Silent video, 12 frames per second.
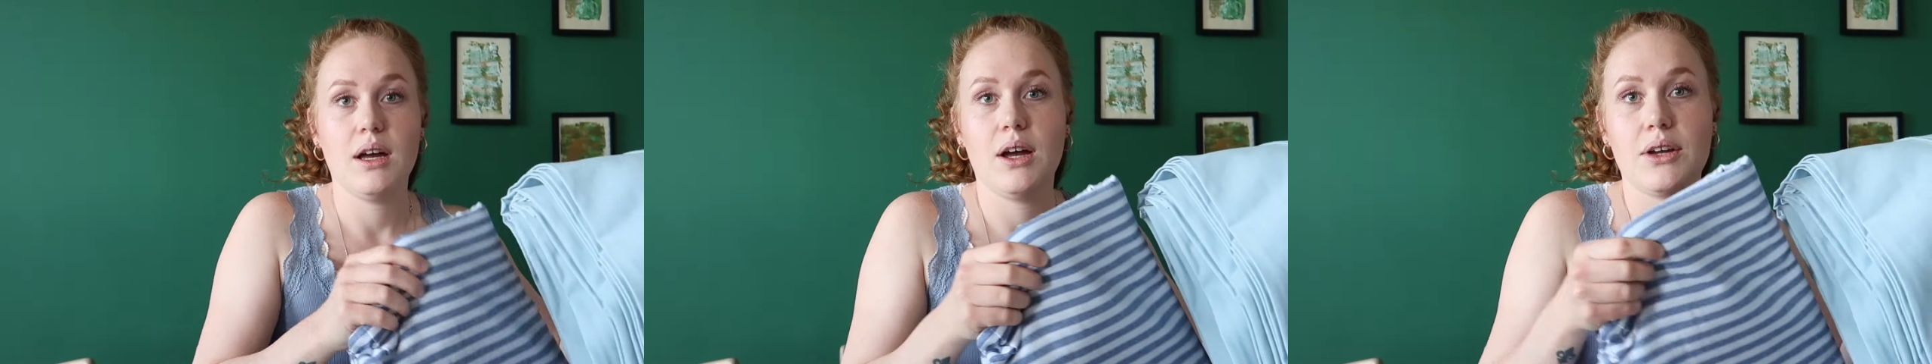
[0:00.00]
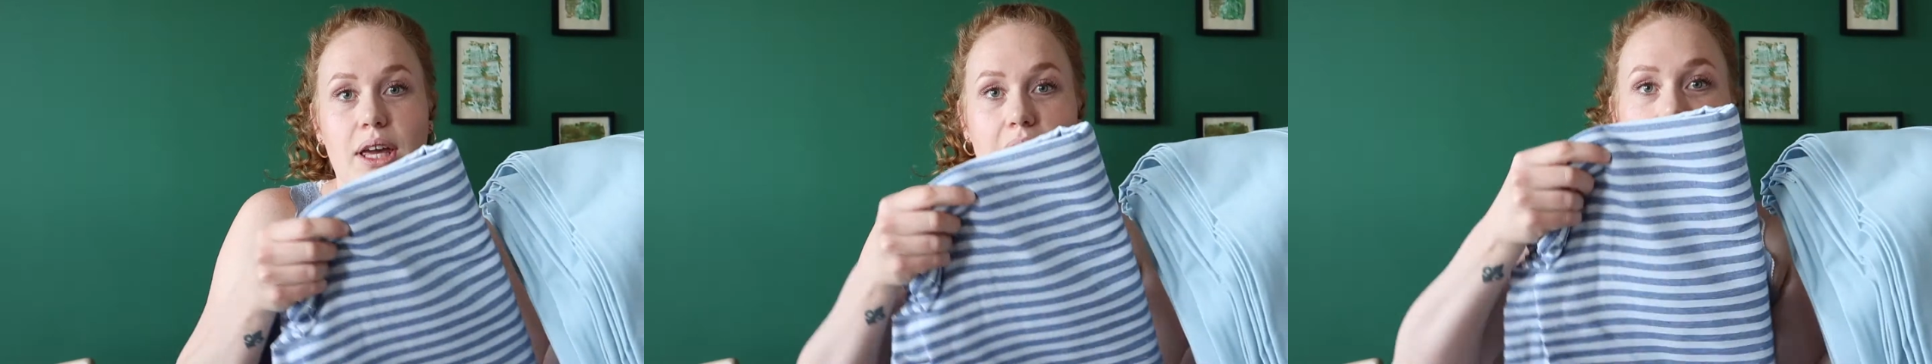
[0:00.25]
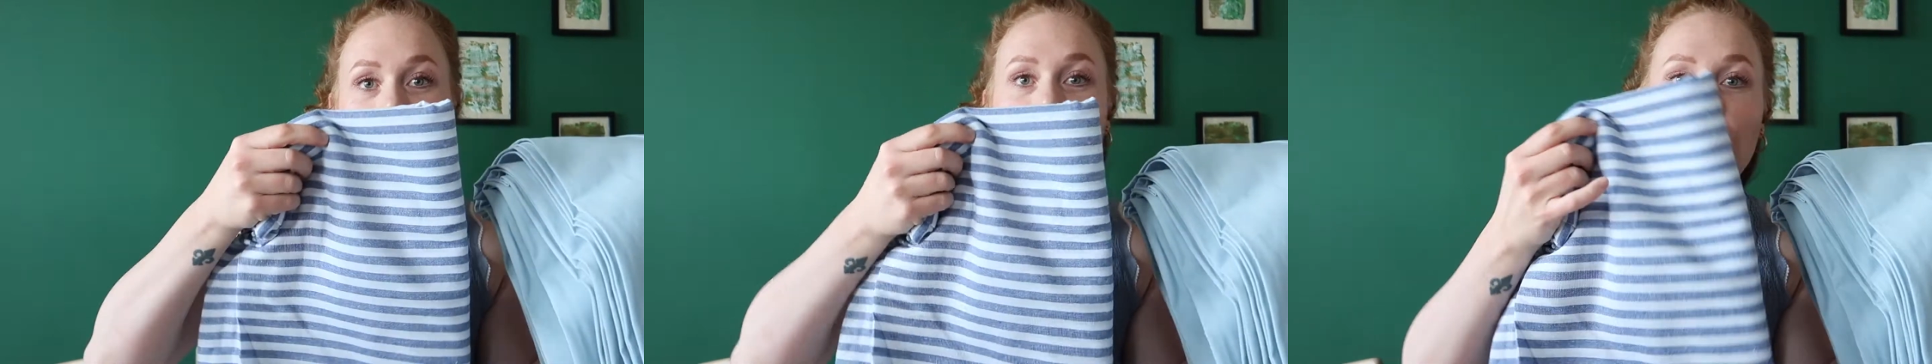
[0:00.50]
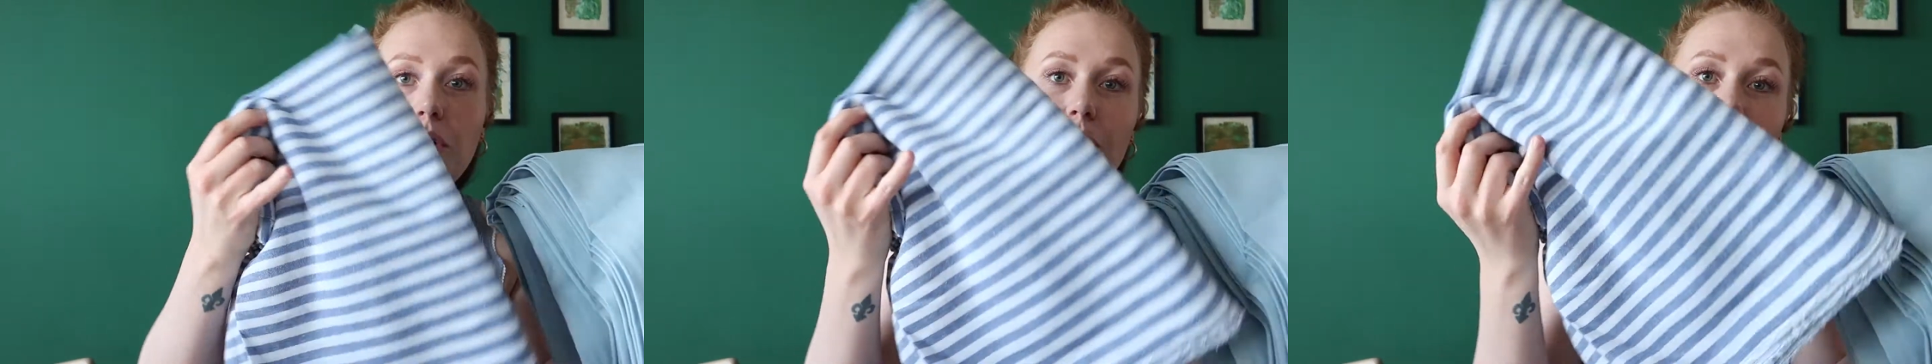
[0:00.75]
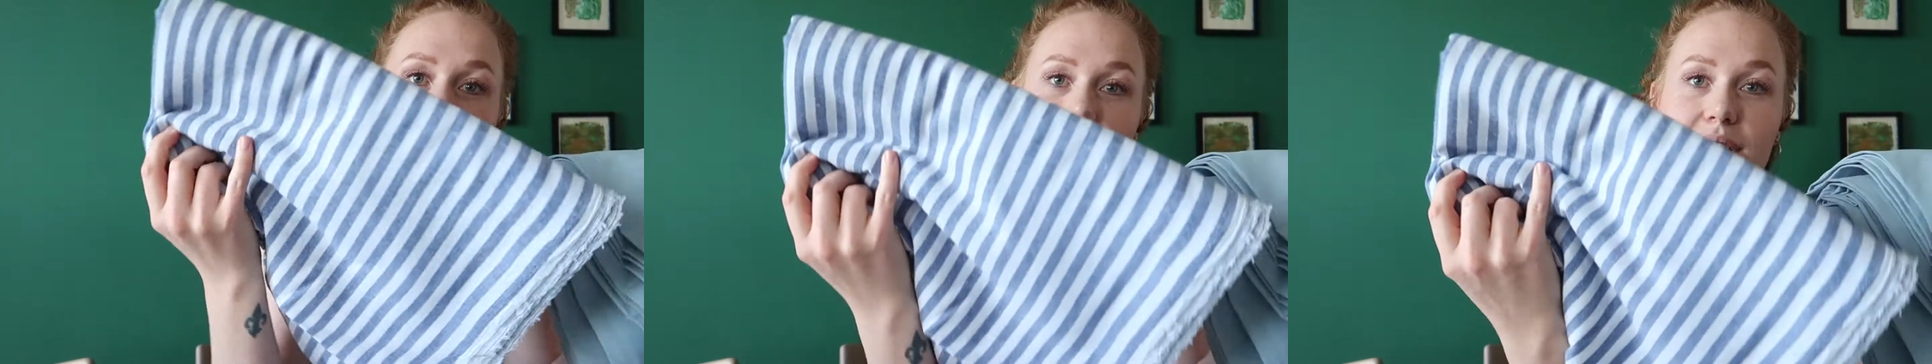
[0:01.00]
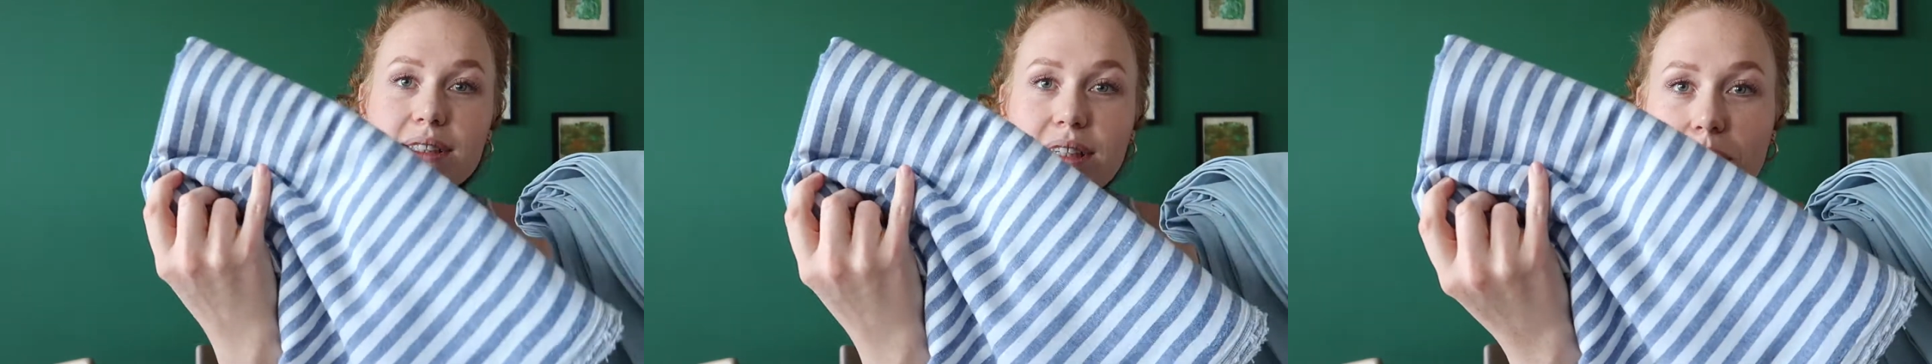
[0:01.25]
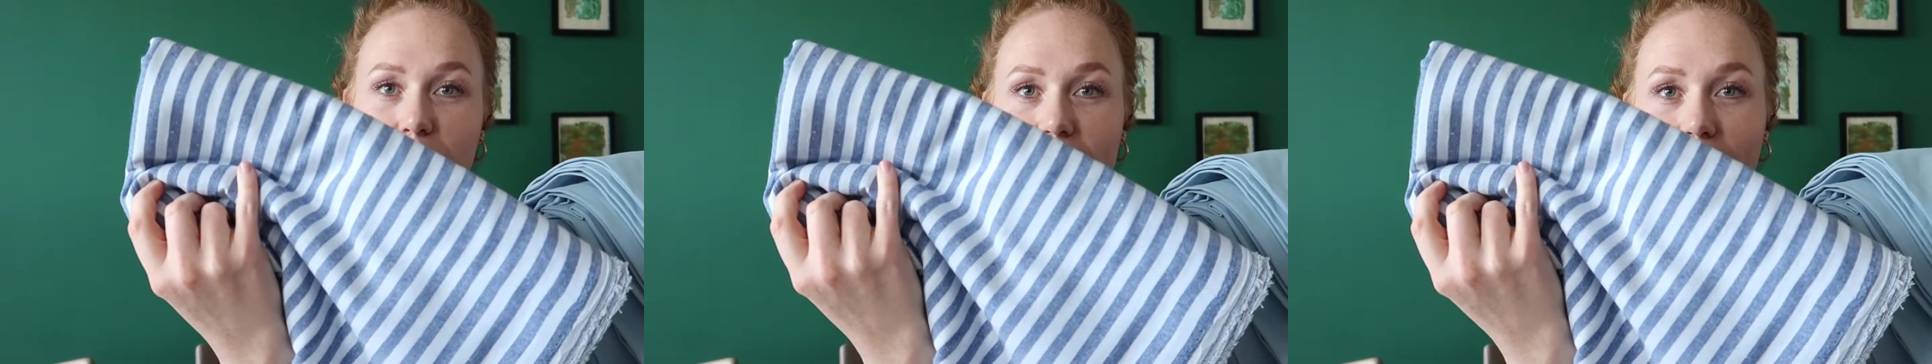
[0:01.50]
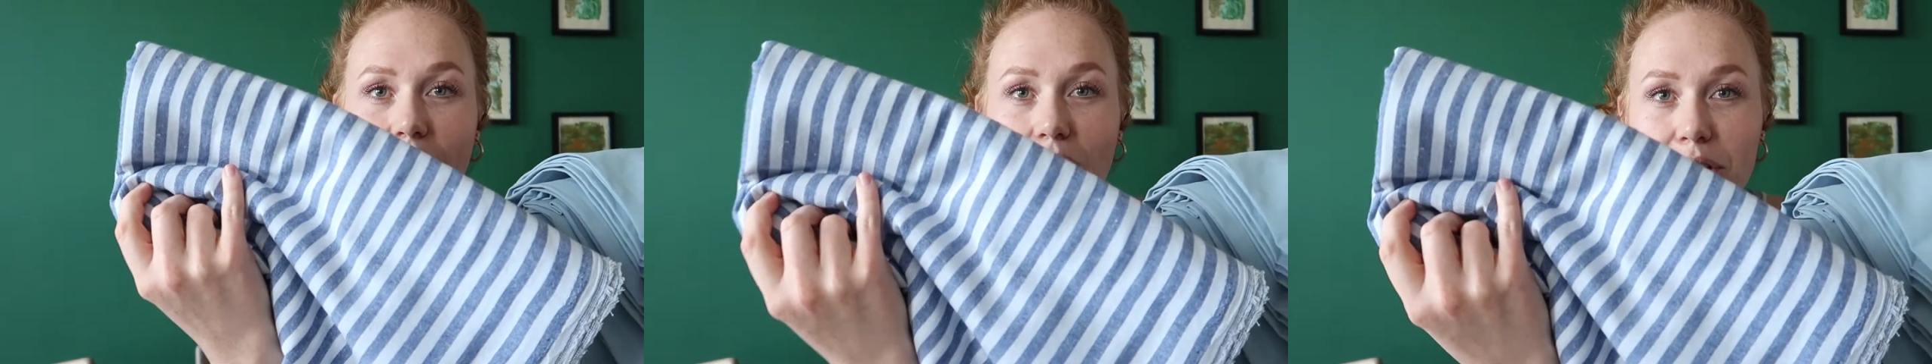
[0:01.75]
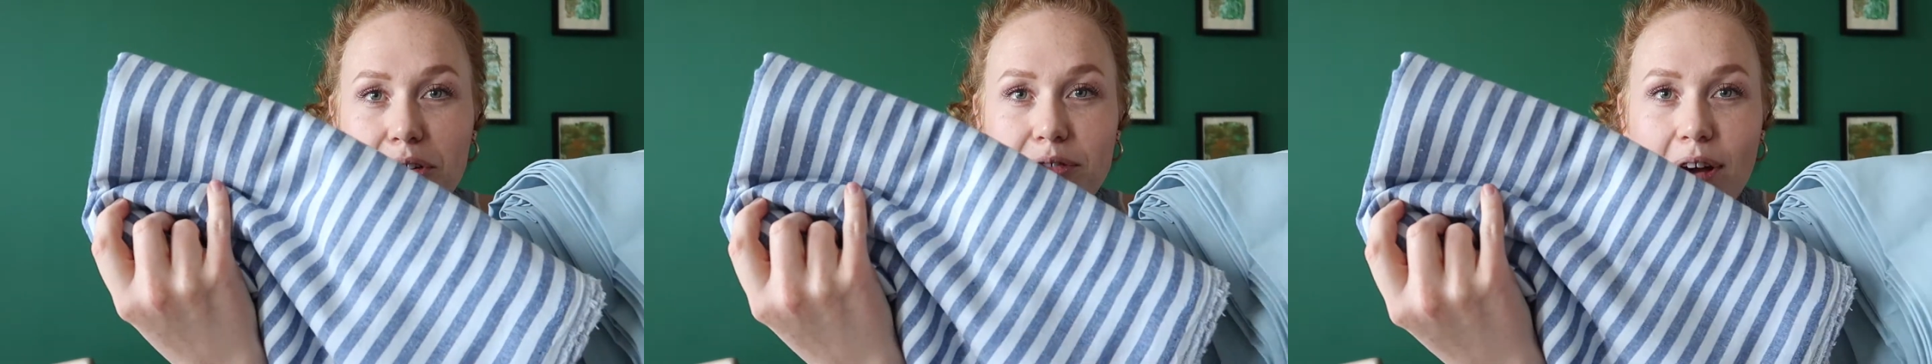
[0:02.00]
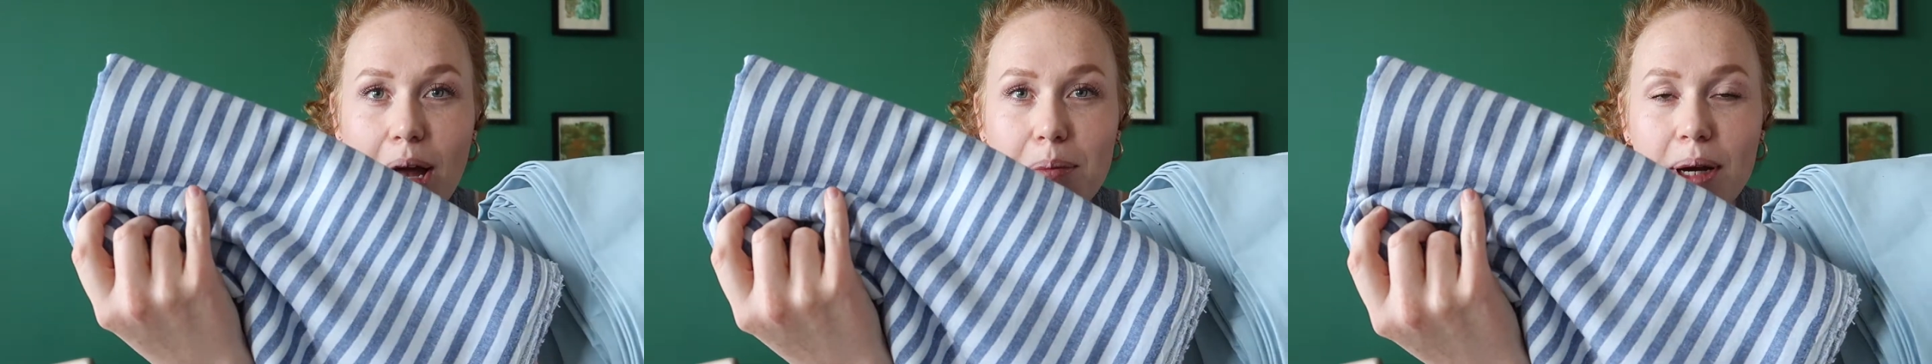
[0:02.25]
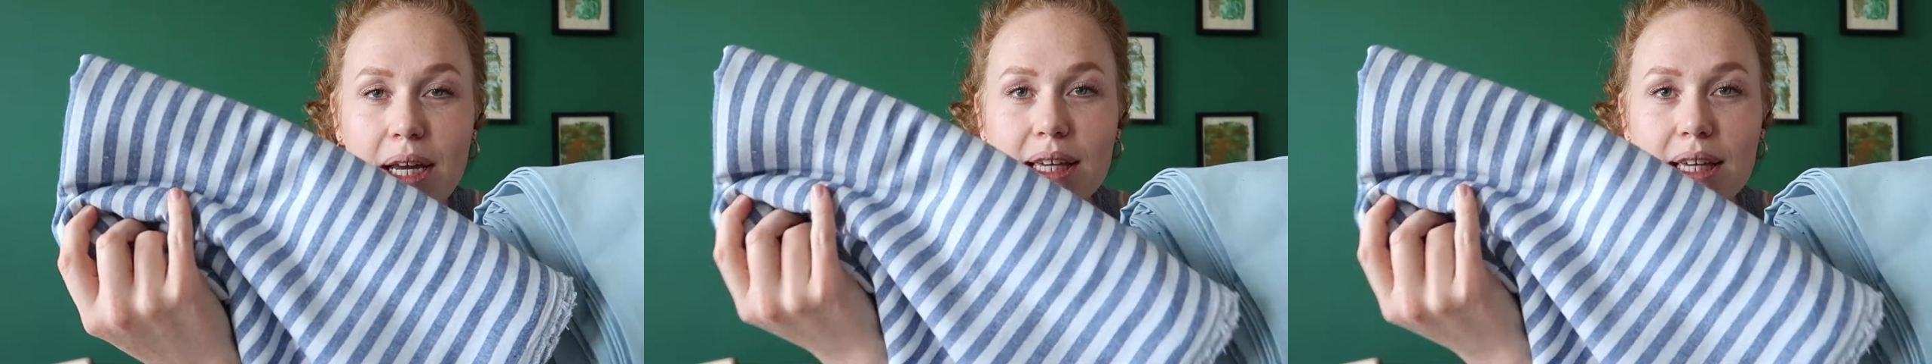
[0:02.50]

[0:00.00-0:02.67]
Okay, so this is gonna be the outer fabric.